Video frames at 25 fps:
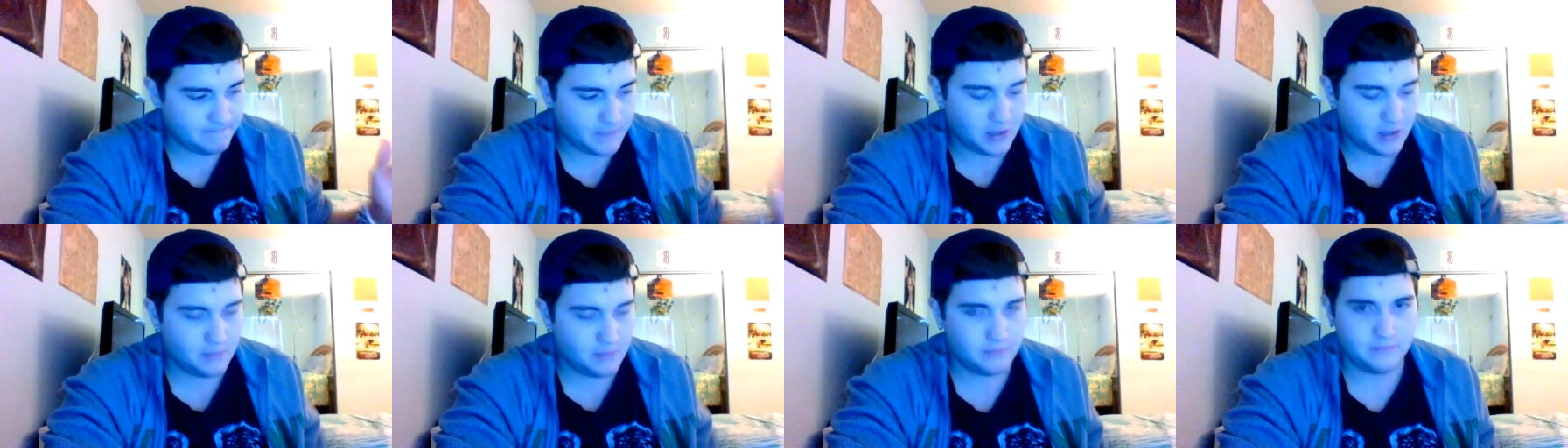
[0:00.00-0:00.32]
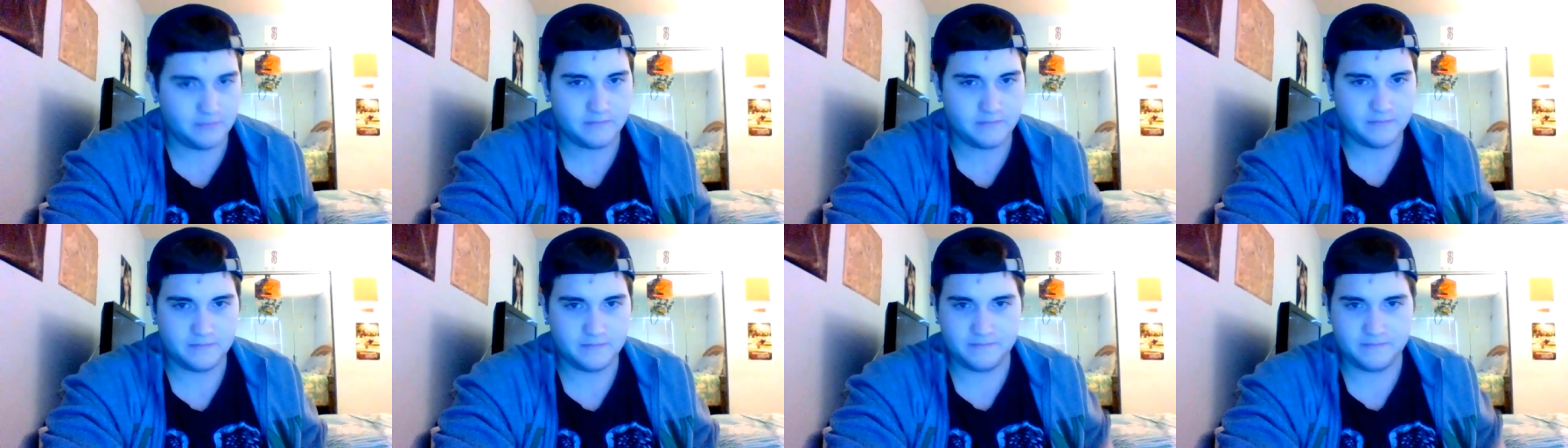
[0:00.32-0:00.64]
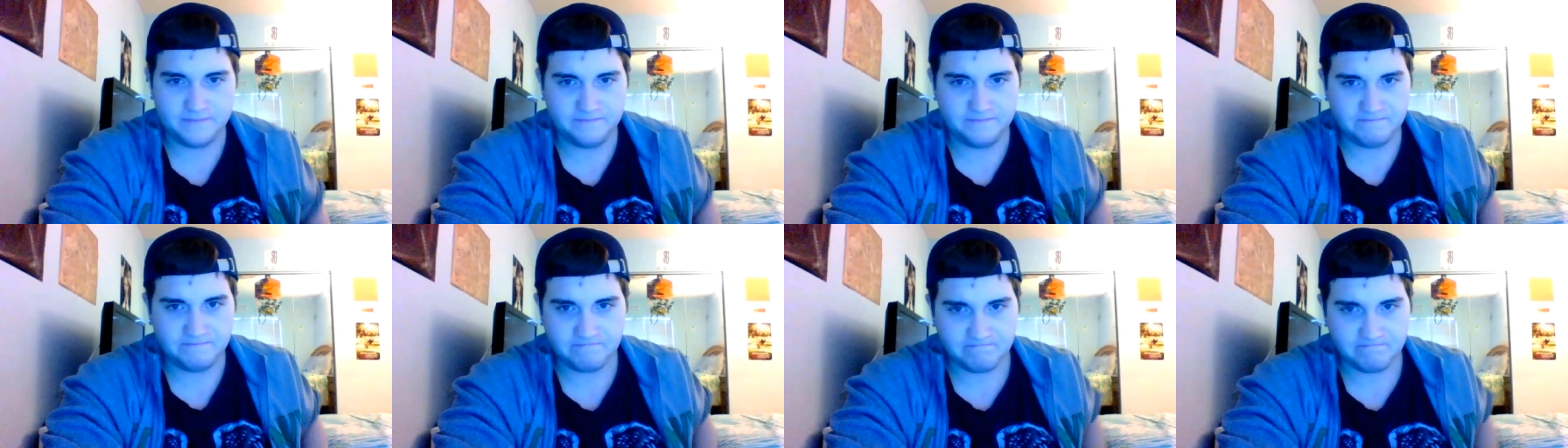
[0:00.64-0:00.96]
um,
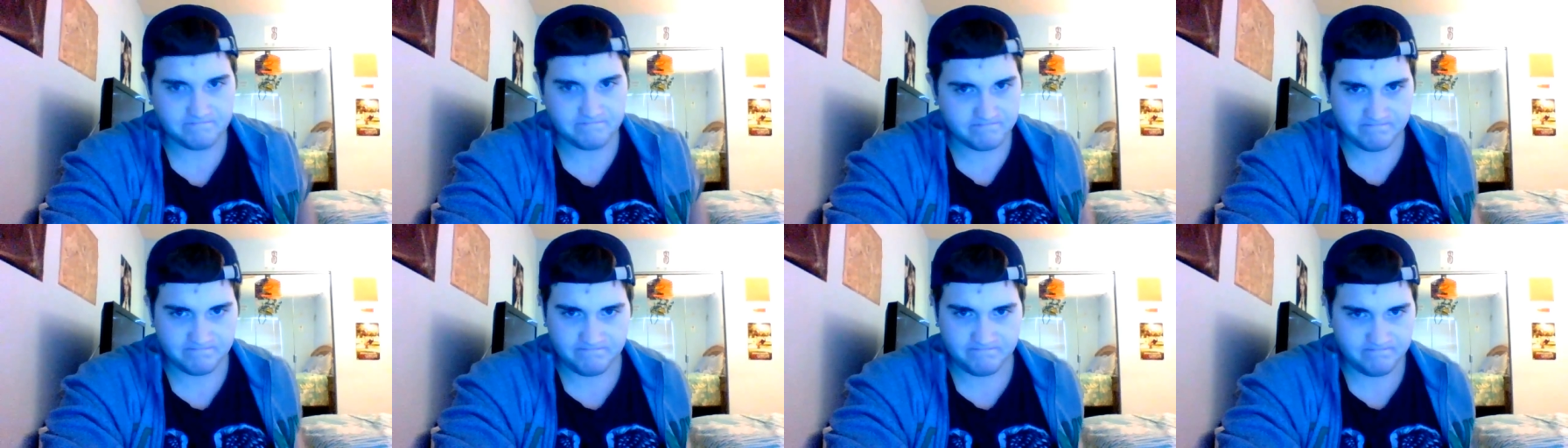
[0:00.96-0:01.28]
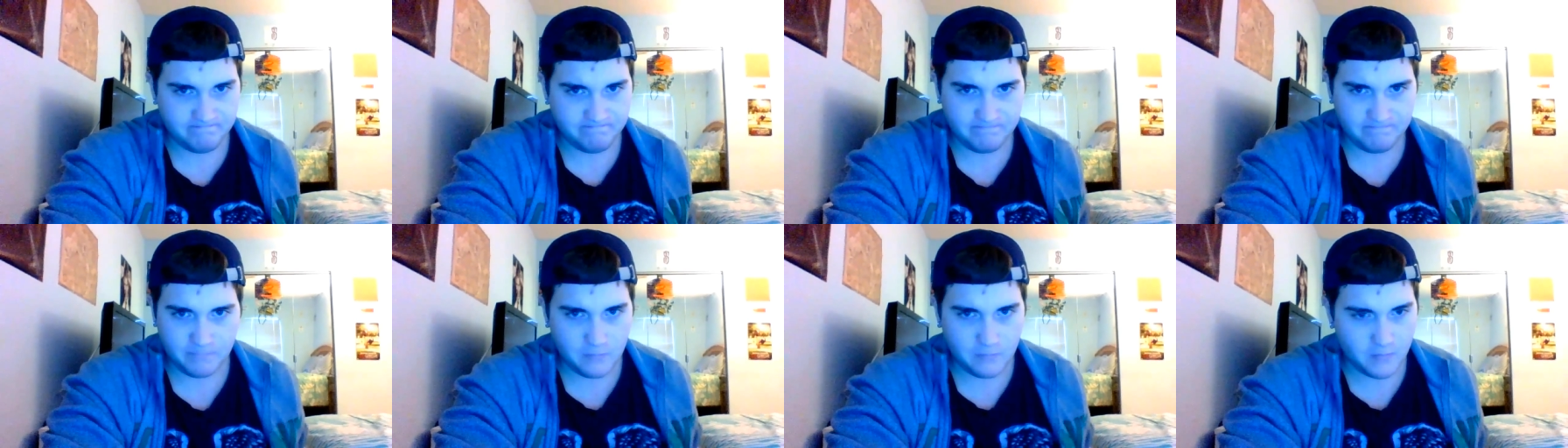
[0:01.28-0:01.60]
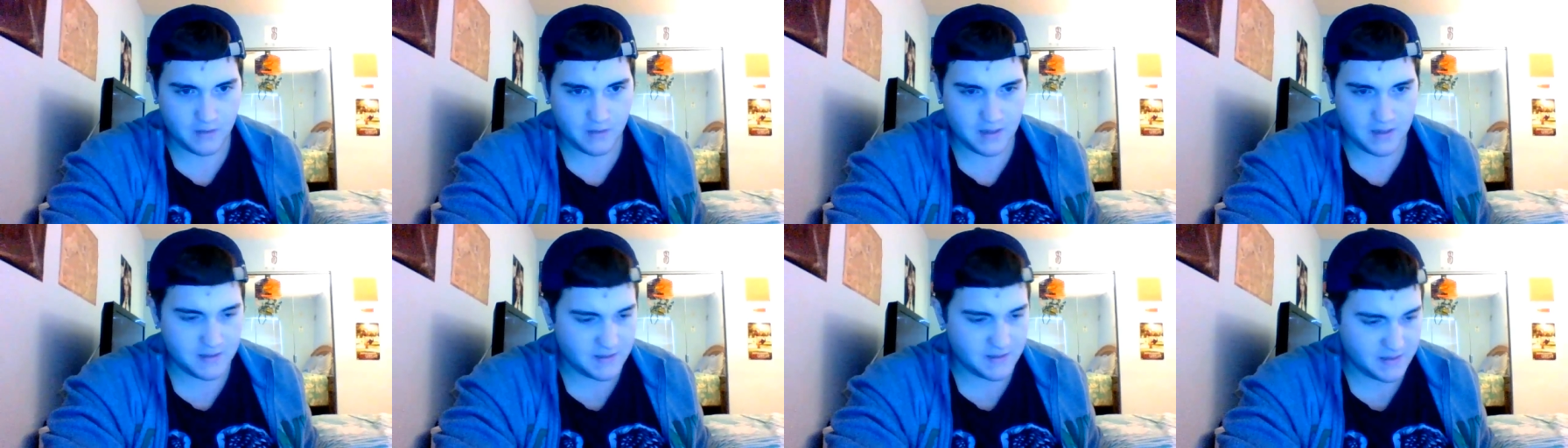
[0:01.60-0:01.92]

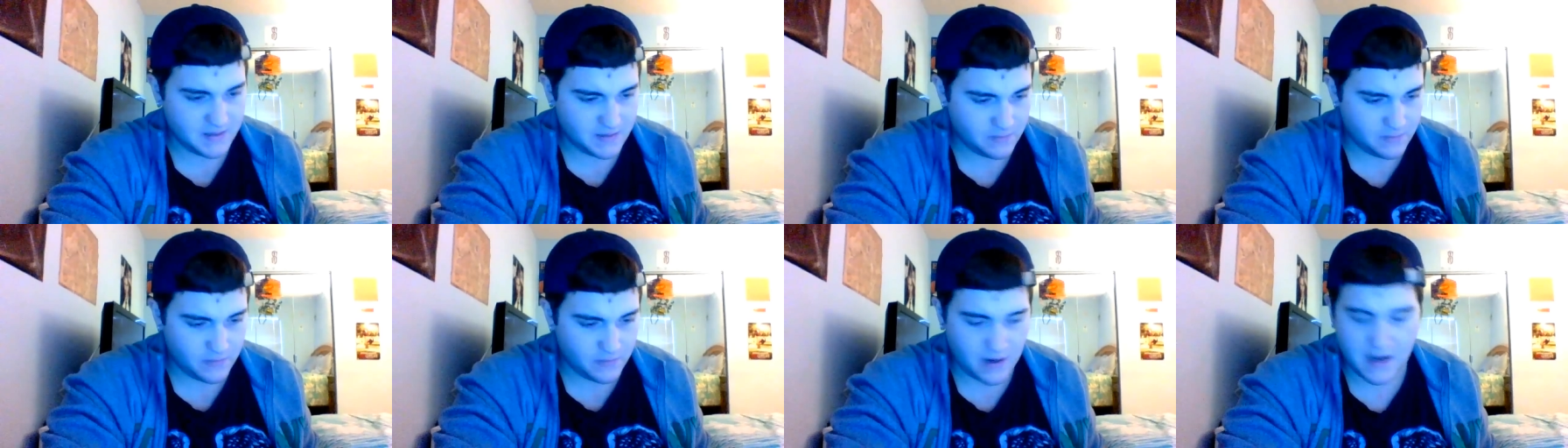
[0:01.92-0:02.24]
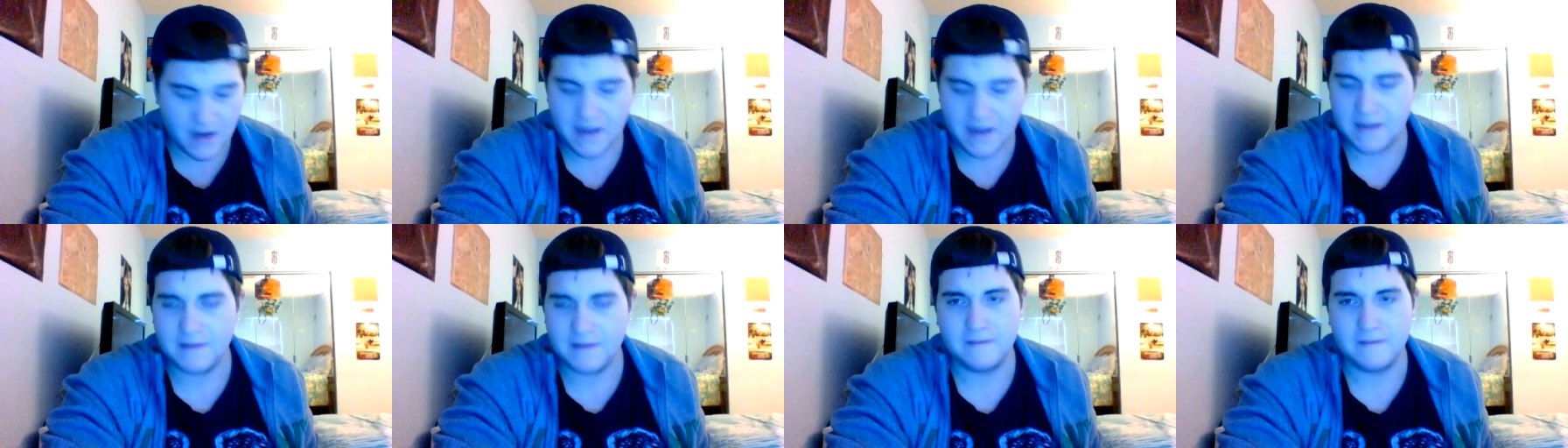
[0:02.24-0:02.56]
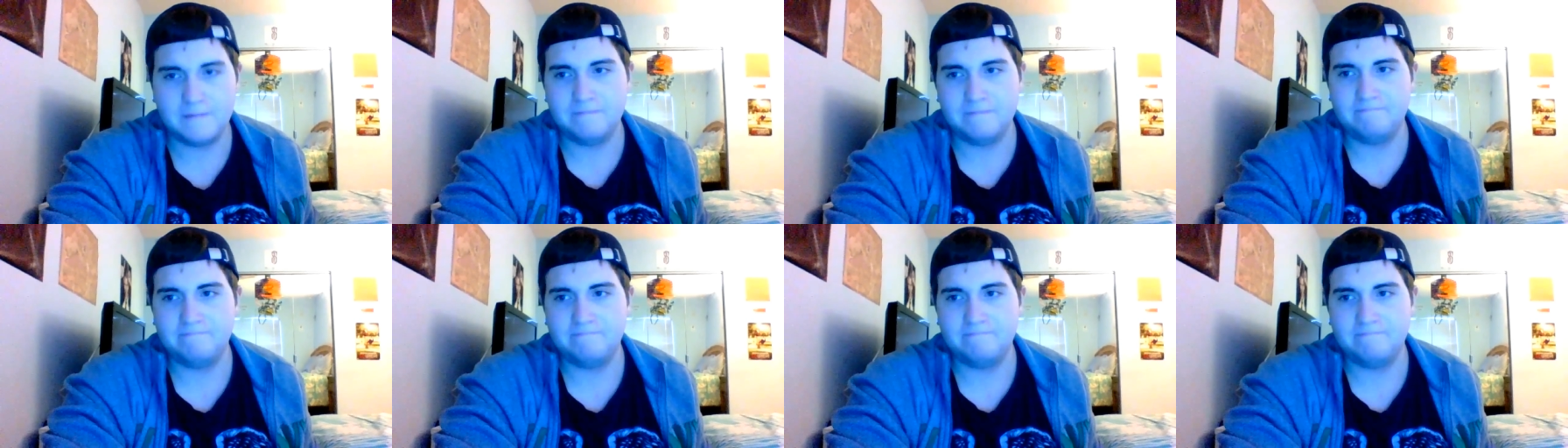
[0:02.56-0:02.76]
this is why.